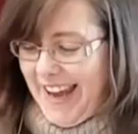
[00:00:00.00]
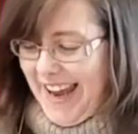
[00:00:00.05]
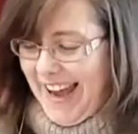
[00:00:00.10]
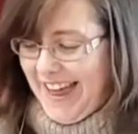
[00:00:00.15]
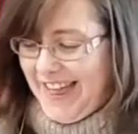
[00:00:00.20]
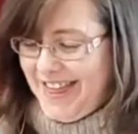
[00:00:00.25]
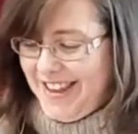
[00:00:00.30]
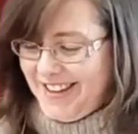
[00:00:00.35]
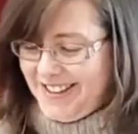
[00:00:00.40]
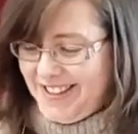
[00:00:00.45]

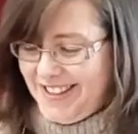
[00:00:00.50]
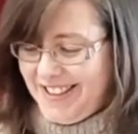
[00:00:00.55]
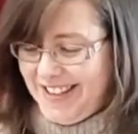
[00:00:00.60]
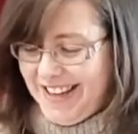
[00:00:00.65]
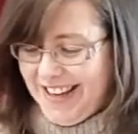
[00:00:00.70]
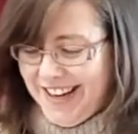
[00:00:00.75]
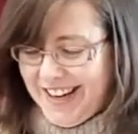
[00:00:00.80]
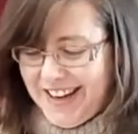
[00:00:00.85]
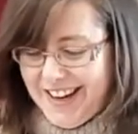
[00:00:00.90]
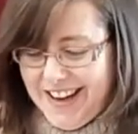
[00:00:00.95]
and this
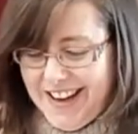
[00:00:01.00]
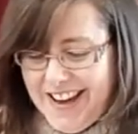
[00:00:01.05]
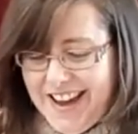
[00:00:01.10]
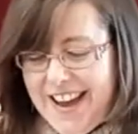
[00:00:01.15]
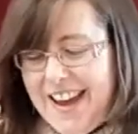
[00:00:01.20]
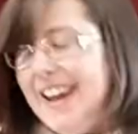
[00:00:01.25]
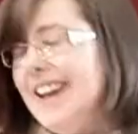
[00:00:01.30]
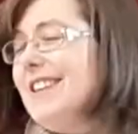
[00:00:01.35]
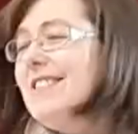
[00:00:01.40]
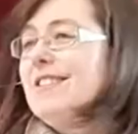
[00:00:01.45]
year,
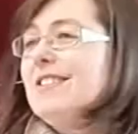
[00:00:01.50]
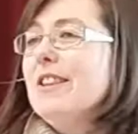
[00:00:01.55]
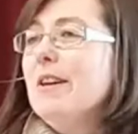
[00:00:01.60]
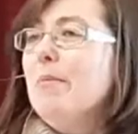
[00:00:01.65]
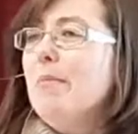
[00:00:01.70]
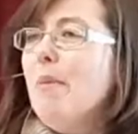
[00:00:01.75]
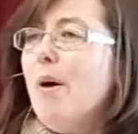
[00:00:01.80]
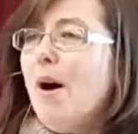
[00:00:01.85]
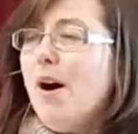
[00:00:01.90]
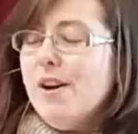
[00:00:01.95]
it's
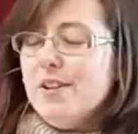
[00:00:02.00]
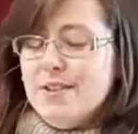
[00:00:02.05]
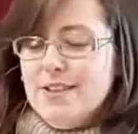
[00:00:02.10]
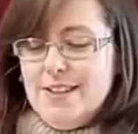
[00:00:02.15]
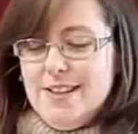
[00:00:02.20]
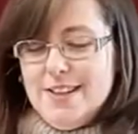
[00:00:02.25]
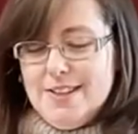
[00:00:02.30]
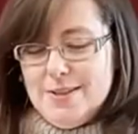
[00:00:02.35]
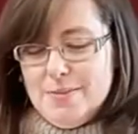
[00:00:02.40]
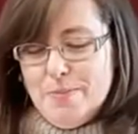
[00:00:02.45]
the
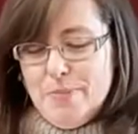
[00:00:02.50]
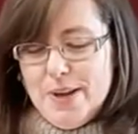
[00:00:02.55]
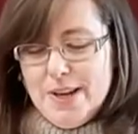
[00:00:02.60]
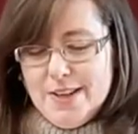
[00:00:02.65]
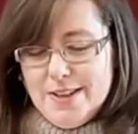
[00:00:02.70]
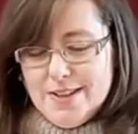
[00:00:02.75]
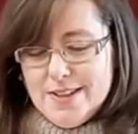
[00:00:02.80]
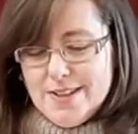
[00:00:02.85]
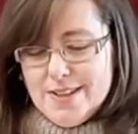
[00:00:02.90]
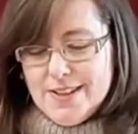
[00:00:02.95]
Master's
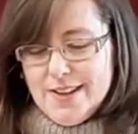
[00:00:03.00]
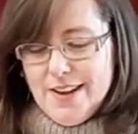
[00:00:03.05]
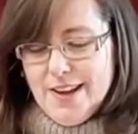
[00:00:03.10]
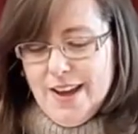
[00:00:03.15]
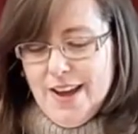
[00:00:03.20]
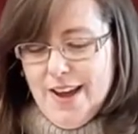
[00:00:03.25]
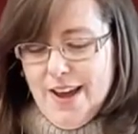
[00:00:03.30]
Peace,